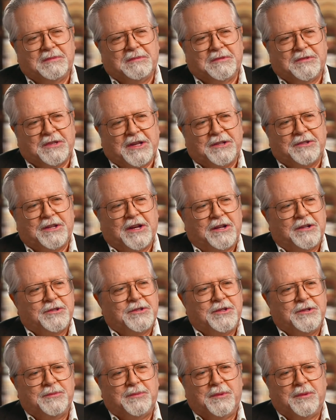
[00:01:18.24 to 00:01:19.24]

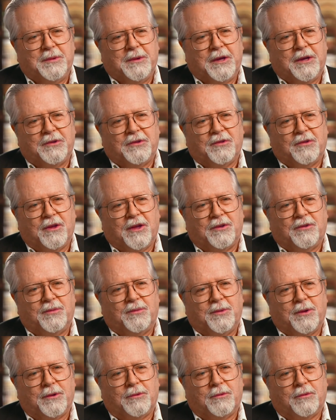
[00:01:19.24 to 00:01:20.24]
Scientology has
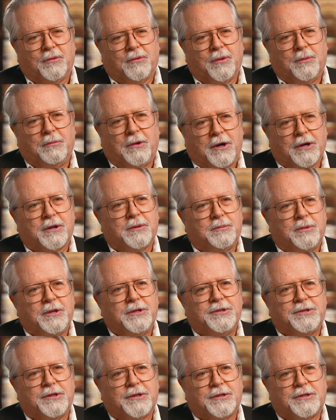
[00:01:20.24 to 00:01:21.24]
been
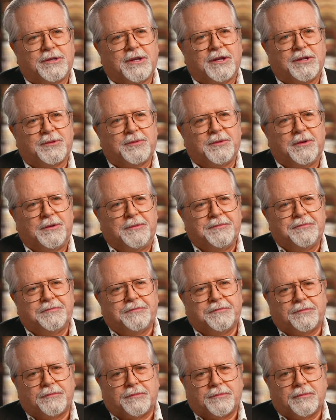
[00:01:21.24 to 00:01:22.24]
remarkably successful.
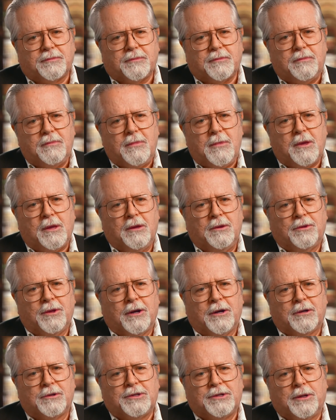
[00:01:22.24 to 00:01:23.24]

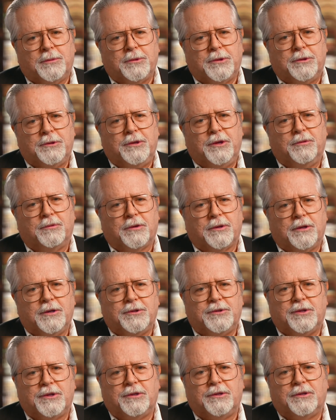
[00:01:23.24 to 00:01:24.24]
There are some of the new
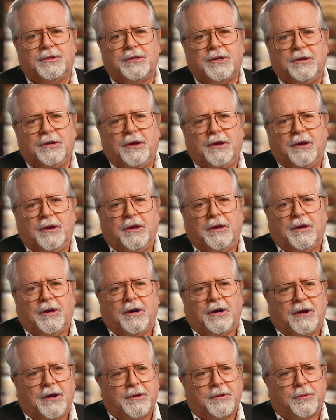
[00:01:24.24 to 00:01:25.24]
religions,
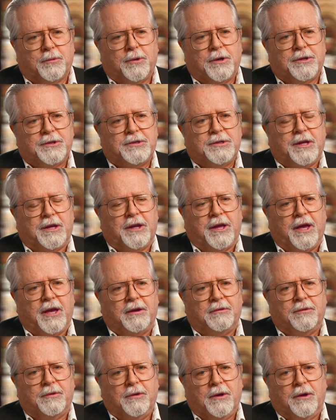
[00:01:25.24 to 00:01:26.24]
other ones that
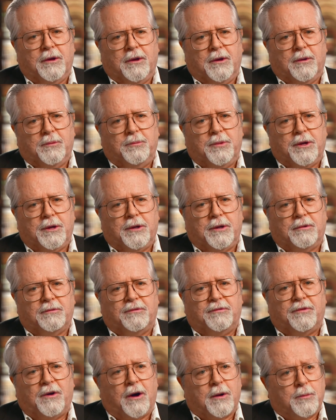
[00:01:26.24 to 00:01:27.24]
have been in
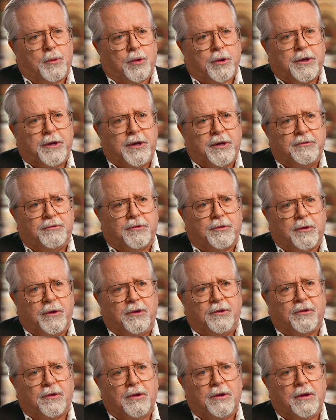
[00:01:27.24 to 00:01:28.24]
far more
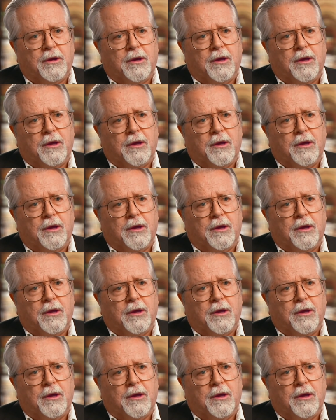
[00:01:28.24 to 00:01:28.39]
countries,